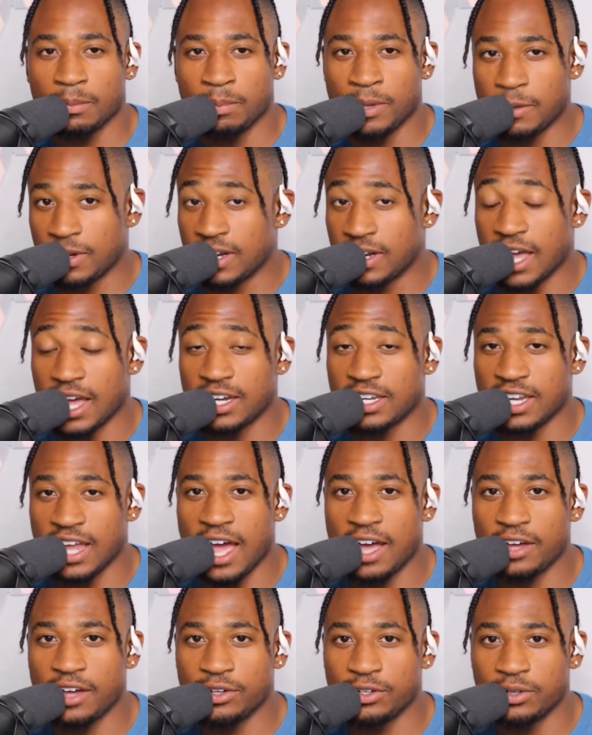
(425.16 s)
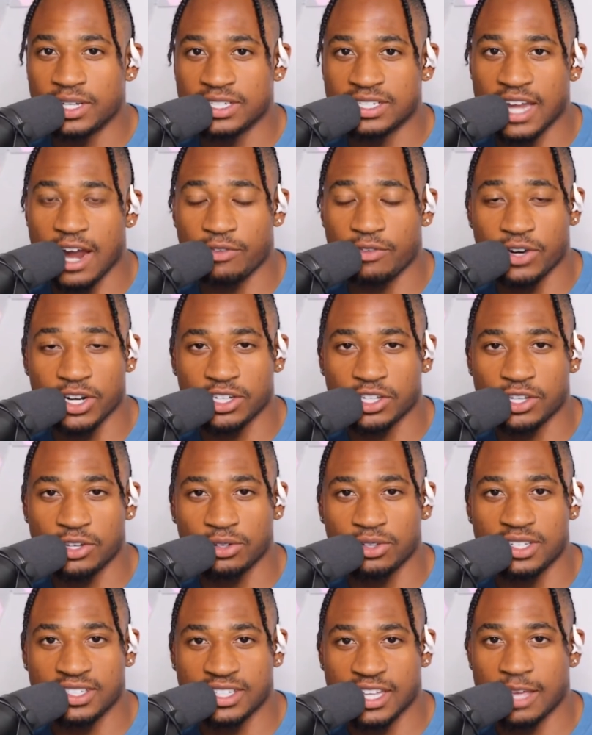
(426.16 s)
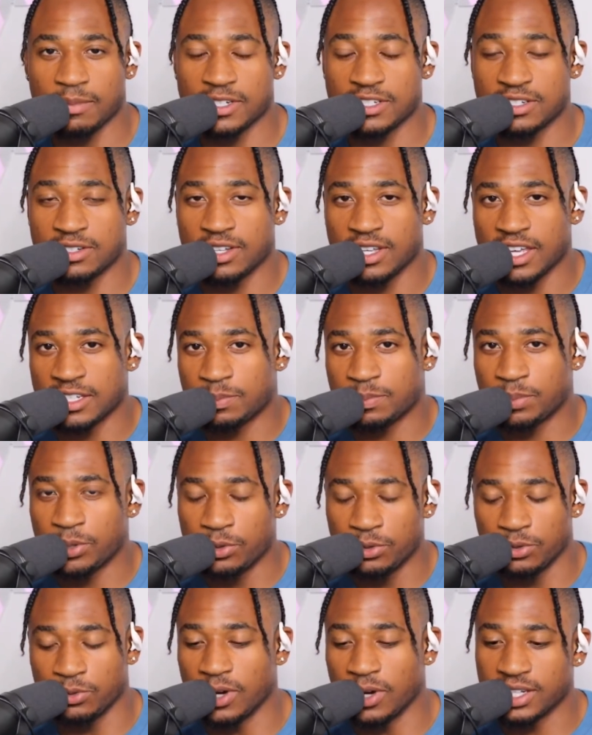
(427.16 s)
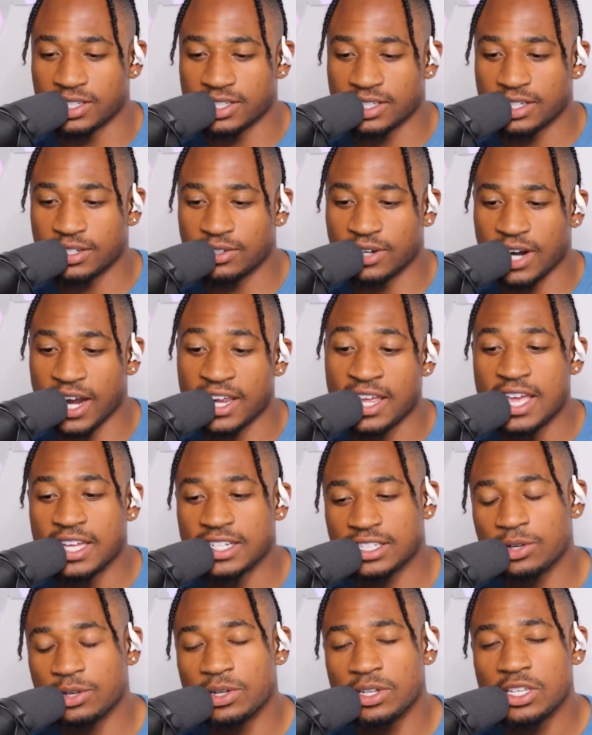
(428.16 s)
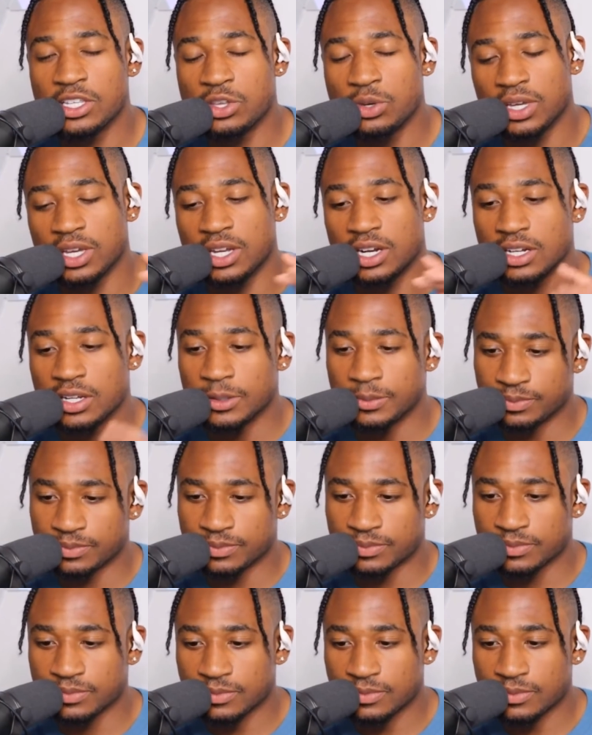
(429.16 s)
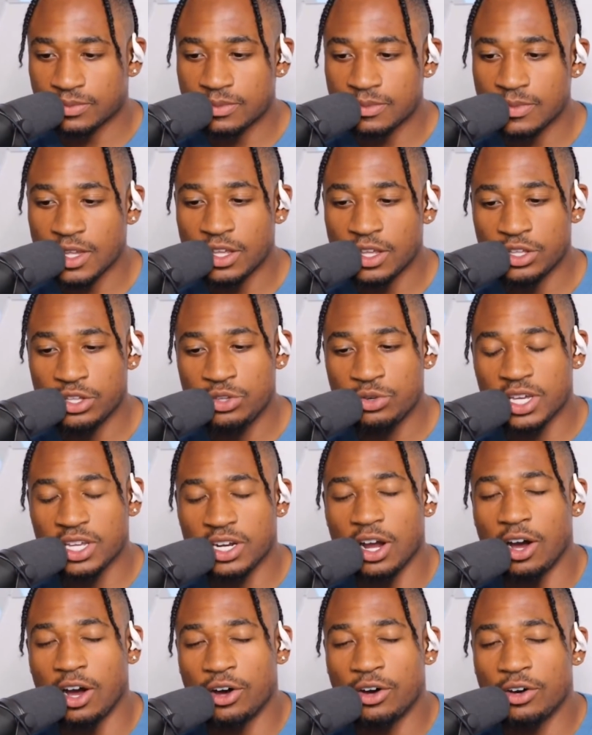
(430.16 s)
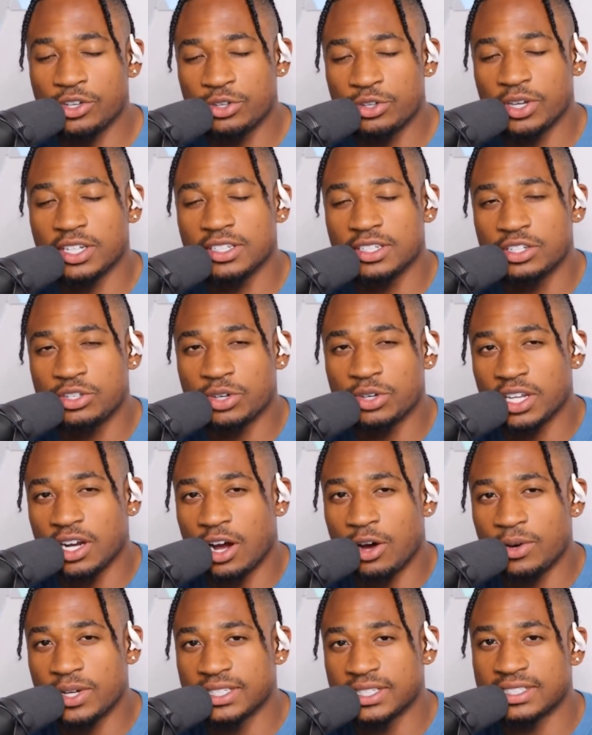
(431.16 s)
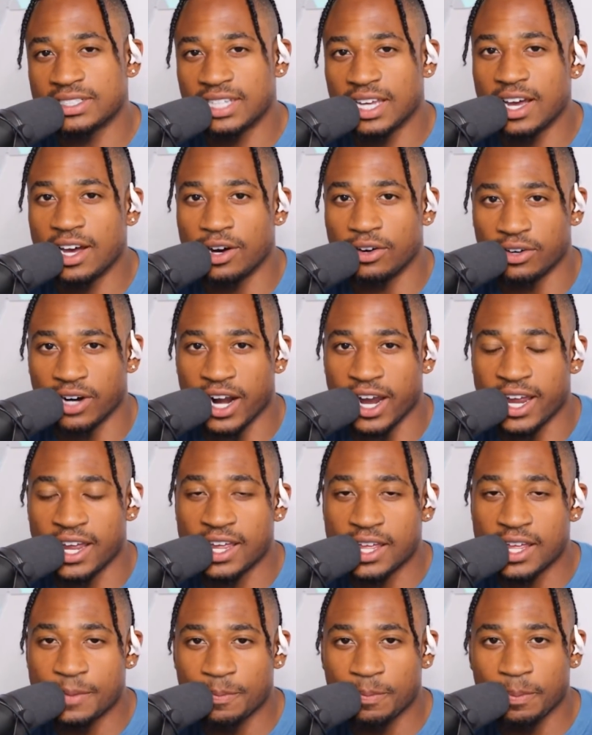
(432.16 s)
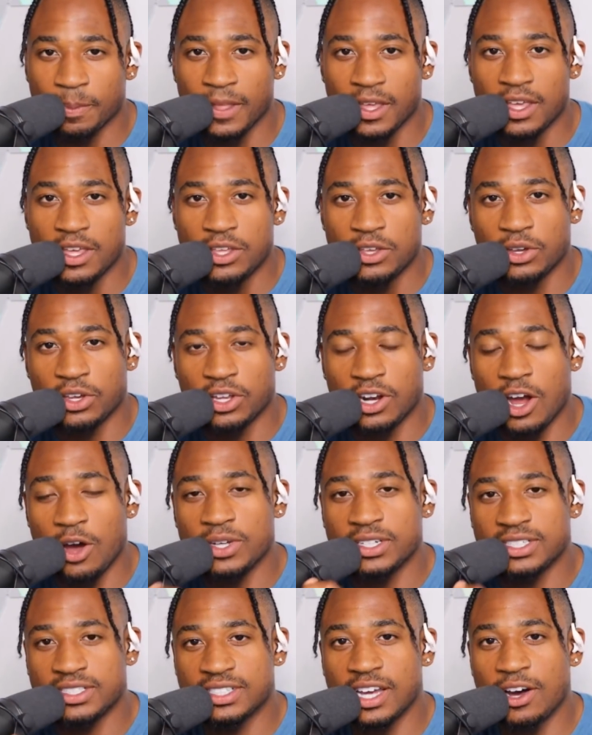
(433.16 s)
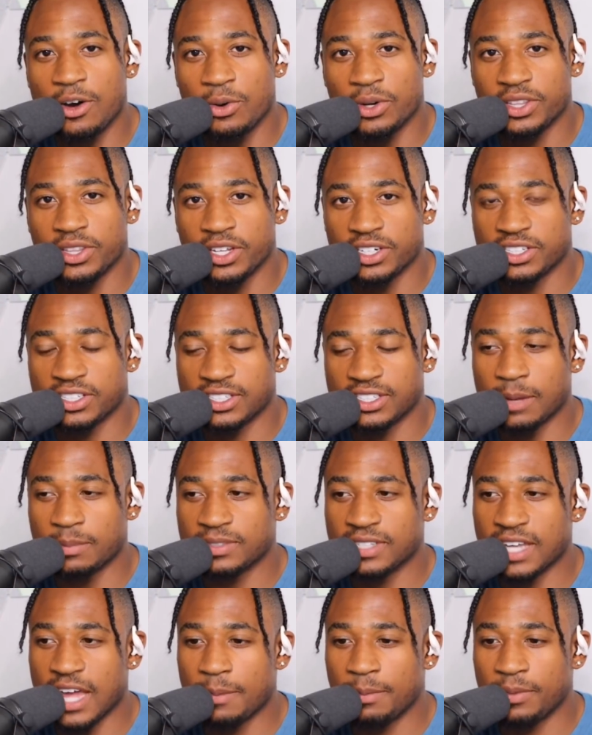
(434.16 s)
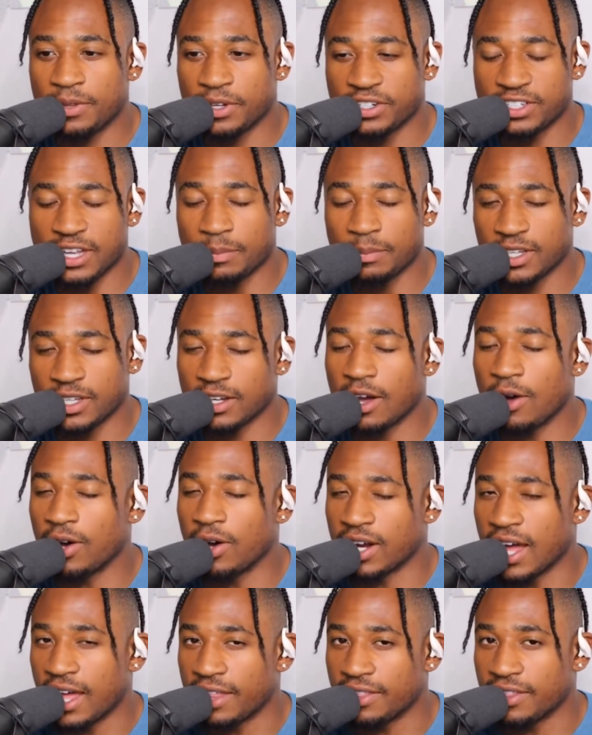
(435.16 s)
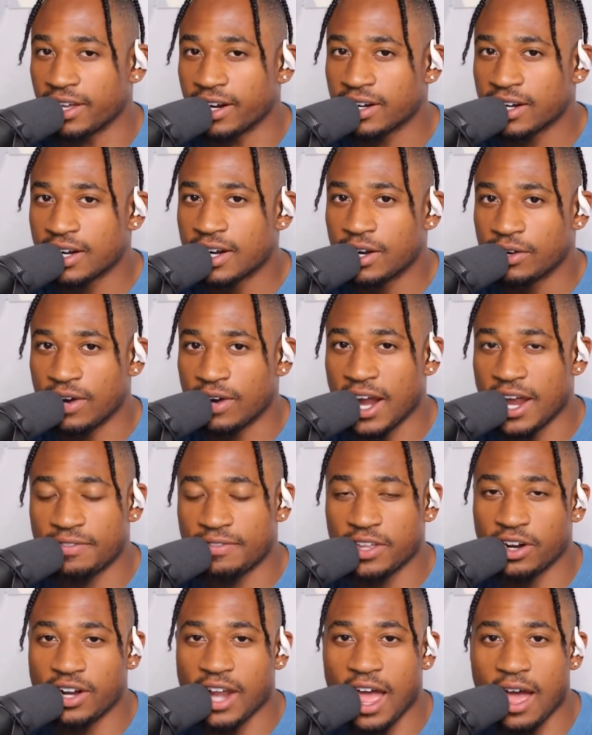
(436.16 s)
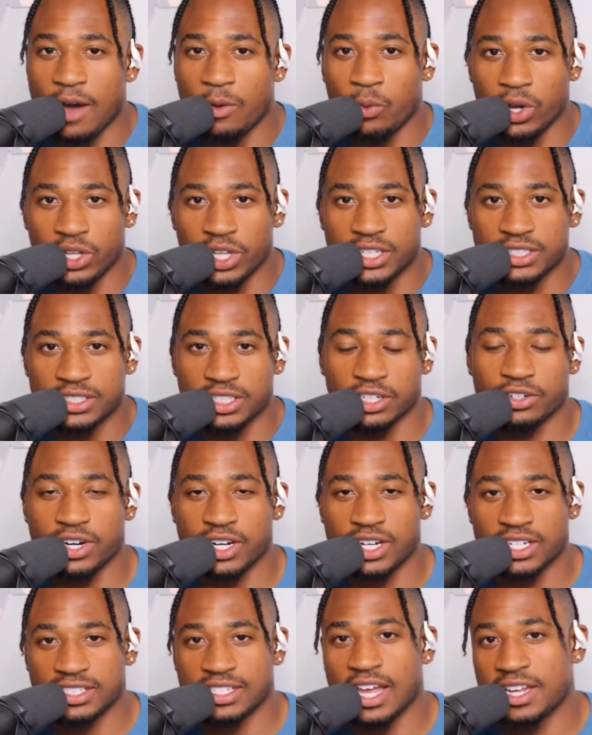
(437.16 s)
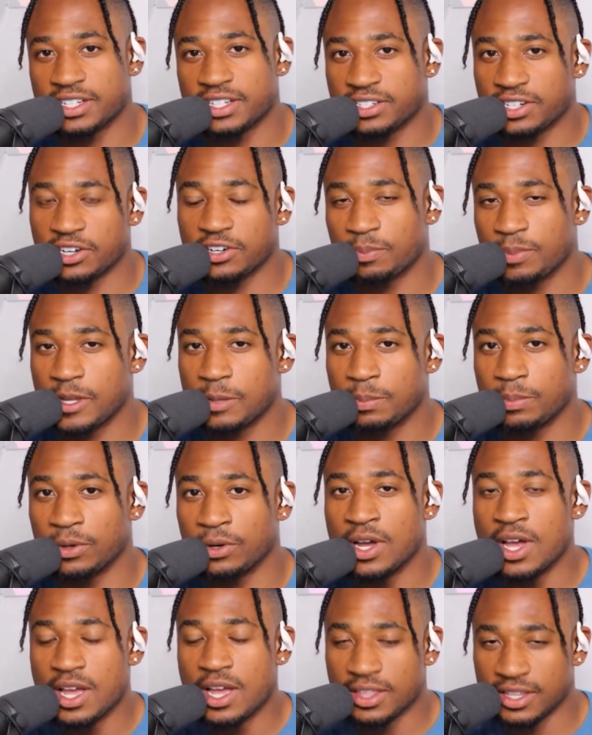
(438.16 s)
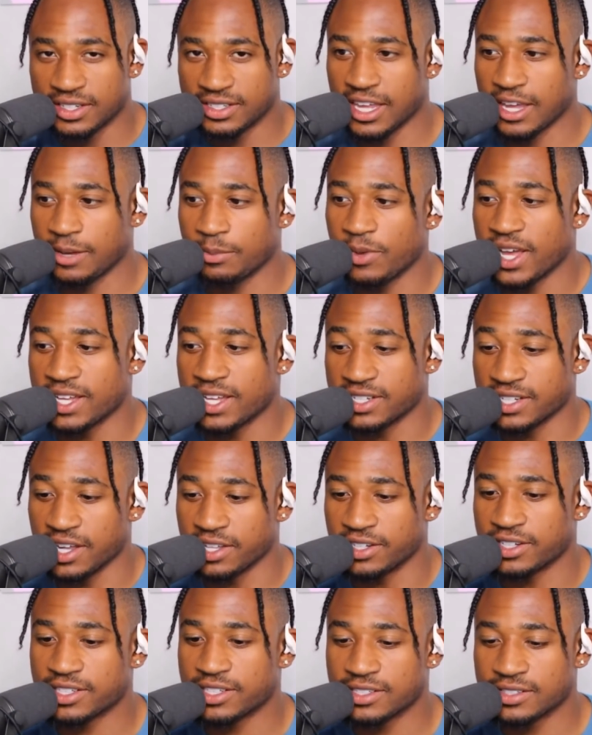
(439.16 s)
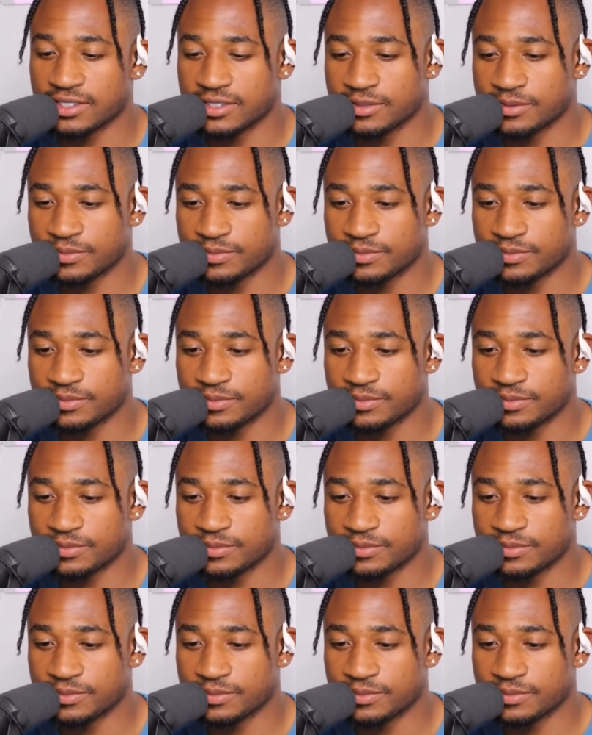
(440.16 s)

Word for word: Bibi Netanyahu is not ridiculed the same as as Putin was, right? So you can you can all you can you can always tell, right? You can always tell when there's some type there's something going on there, right? If they're not willing to criticize certain people the same way as others,